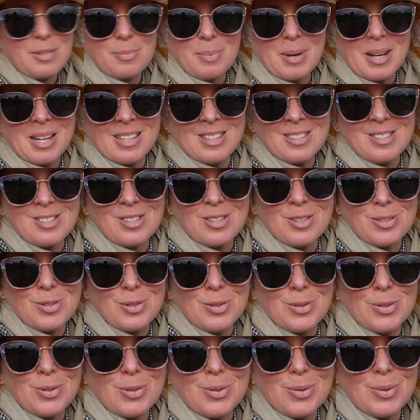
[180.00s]
ones
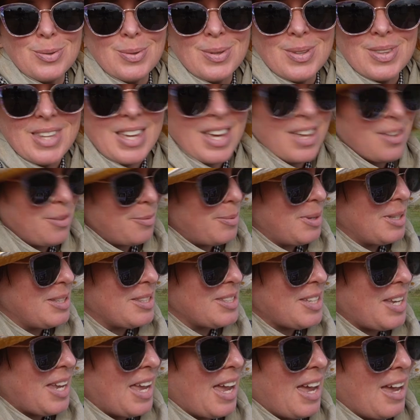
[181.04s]
to the other ones
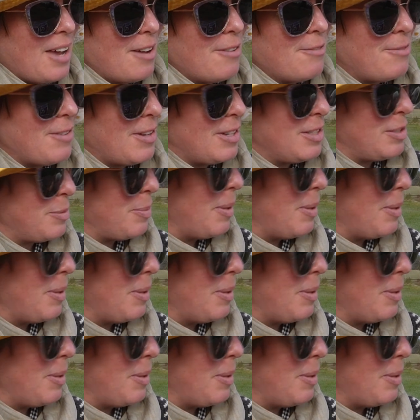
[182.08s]
I have as